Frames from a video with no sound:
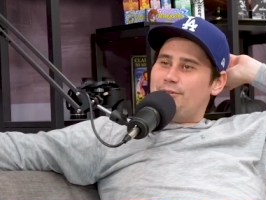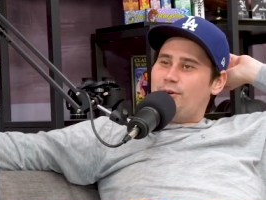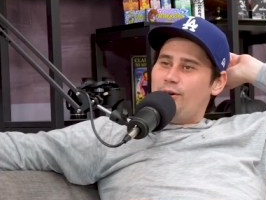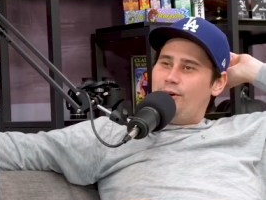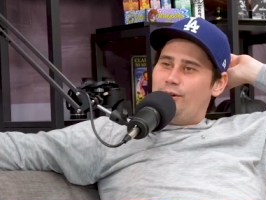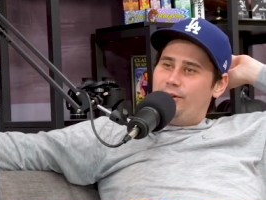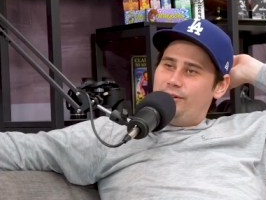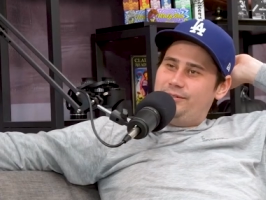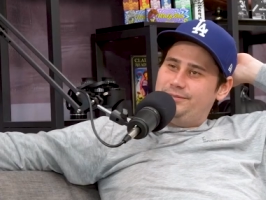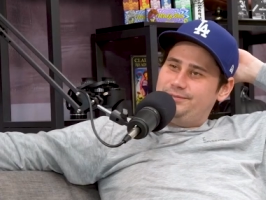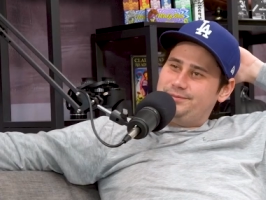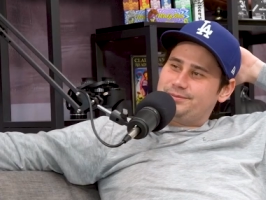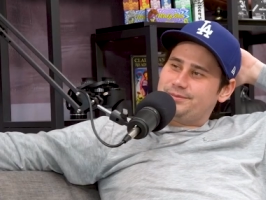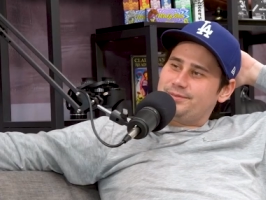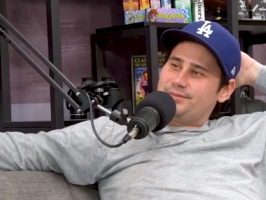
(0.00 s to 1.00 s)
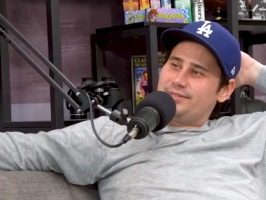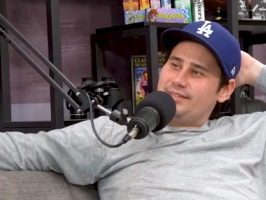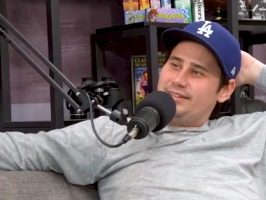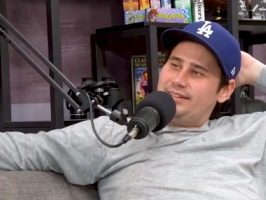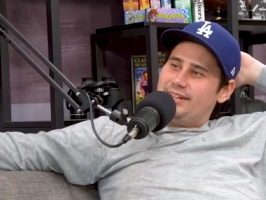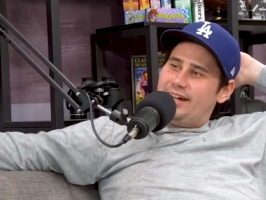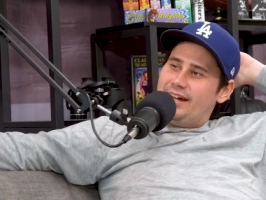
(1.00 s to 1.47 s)
role,
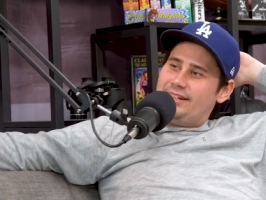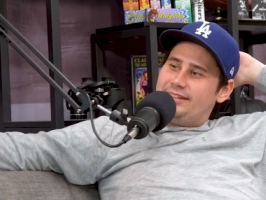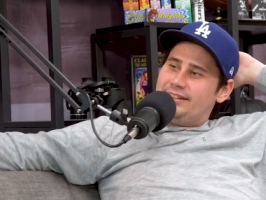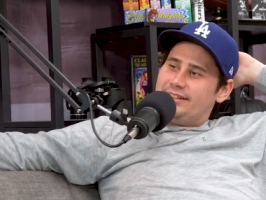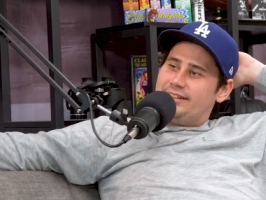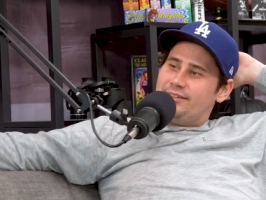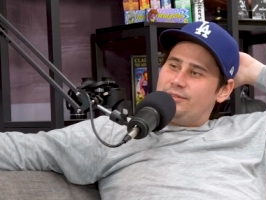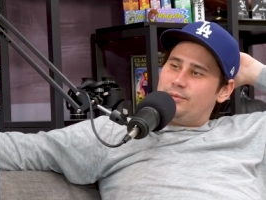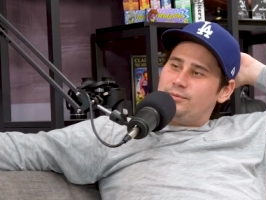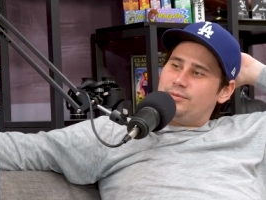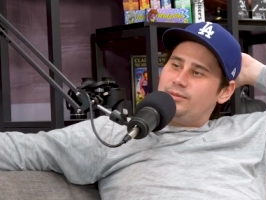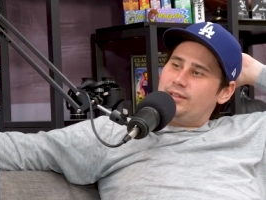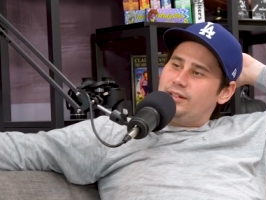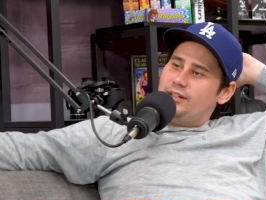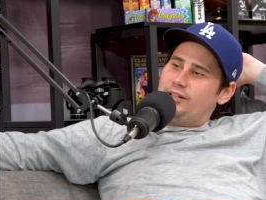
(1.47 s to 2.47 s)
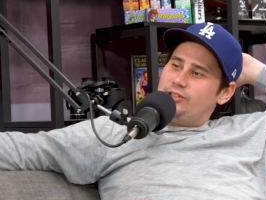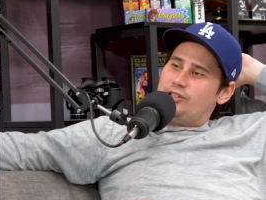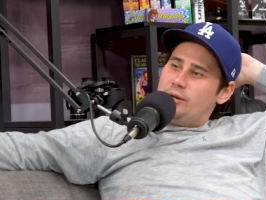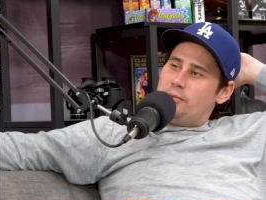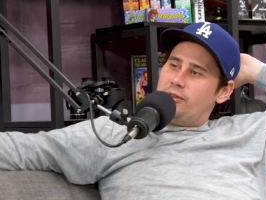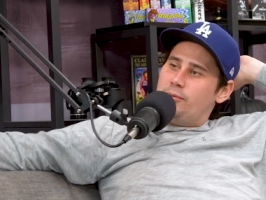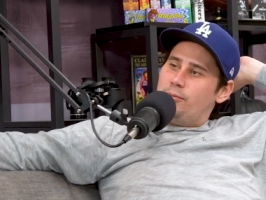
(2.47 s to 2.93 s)
I think, give him Chamber of the